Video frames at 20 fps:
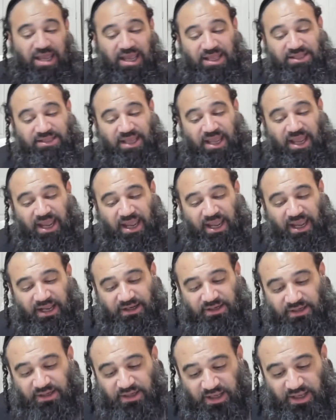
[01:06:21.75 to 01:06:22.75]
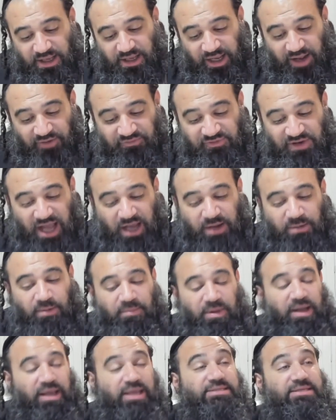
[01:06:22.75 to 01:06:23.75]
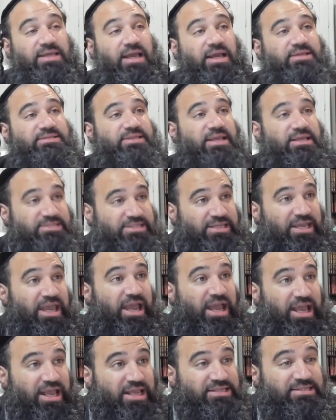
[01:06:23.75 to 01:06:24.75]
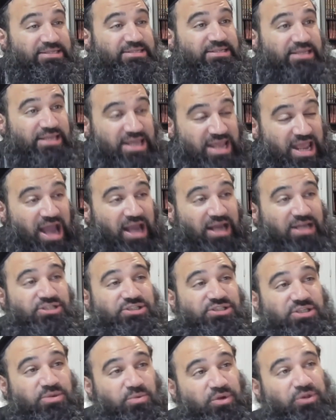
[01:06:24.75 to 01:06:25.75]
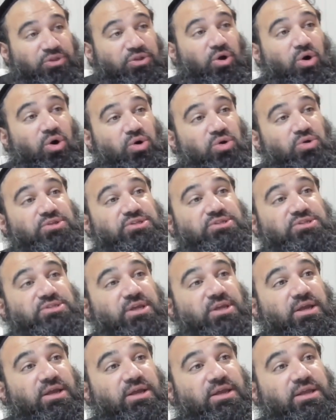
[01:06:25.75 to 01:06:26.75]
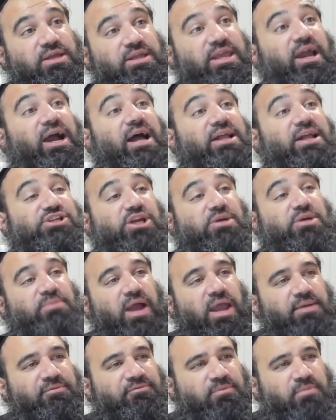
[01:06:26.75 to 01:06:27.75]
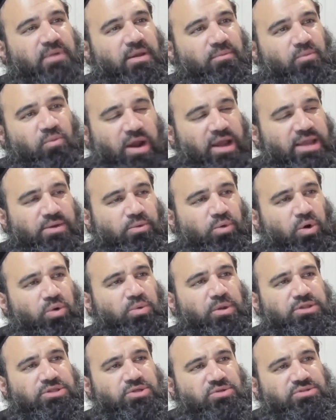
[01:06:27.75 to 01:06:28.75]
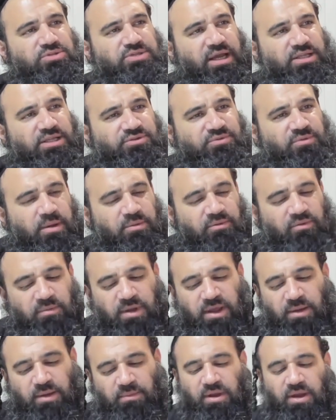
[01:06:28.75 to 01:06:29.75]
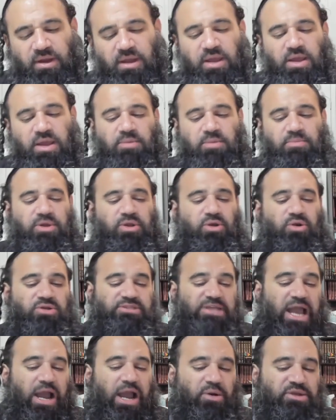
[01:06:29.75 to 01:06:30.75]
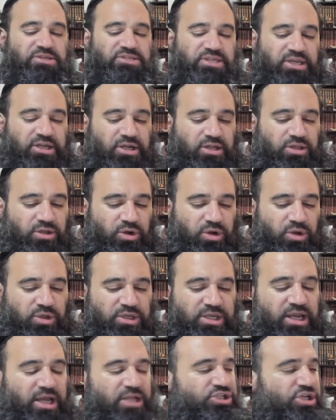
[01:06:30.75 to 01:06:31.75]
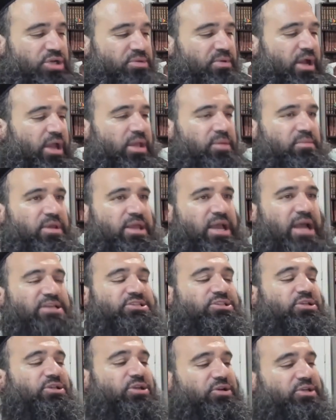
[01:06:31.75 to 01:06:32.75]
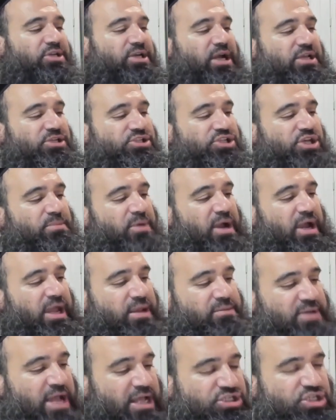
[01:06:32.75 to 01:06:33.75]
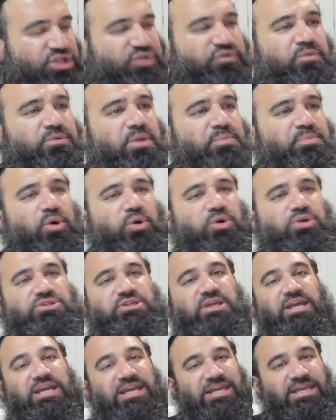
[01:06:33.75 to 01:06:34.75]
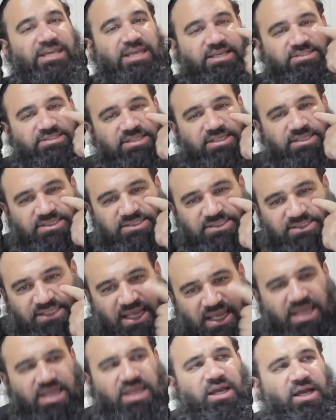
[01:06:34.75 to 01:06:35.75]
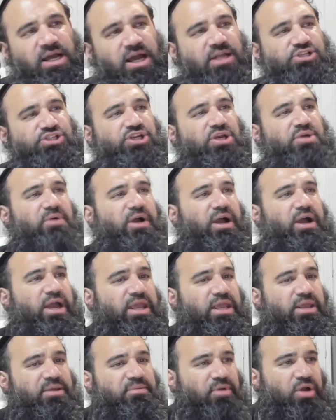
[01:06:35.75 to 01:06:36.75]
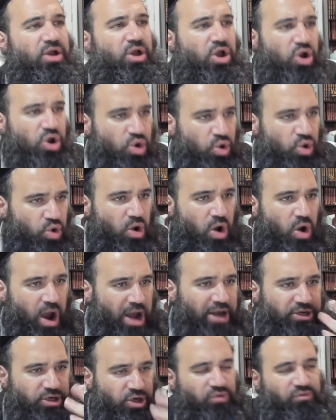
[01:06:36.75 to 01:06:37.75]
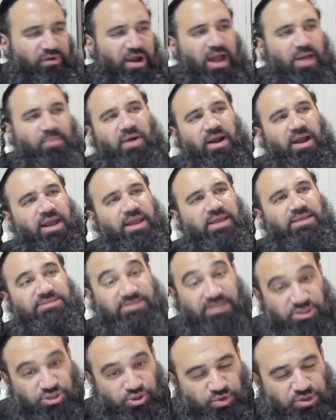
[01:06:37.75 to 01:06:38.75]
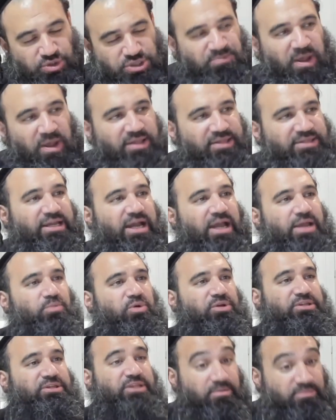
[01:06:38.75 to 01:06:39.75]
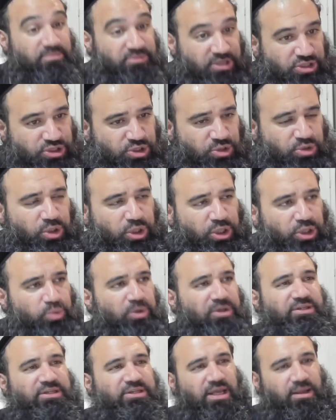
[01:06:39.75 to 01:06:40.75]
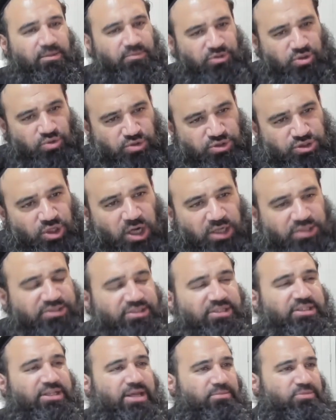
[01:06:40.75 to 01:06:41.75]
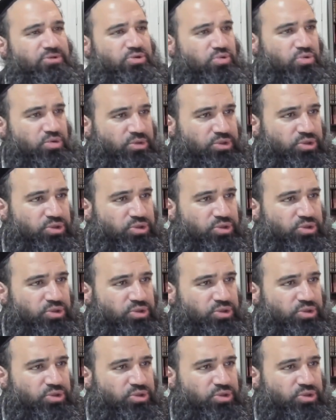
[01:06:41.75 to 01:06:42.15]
And then Rav Nachman Bar Yitzchak says, yes, he actually withholds Yirat Shamayim from him. Why do you withhold Yirat Shamayim from him? Because how is he going to learn Yirat Shamayim? He has to learn Yirat Shamayim not just from the books. He has to see Yirat Shamayim. Who are your rabbis? Did you spend time with them? Did you learn with them? Do you talk to them?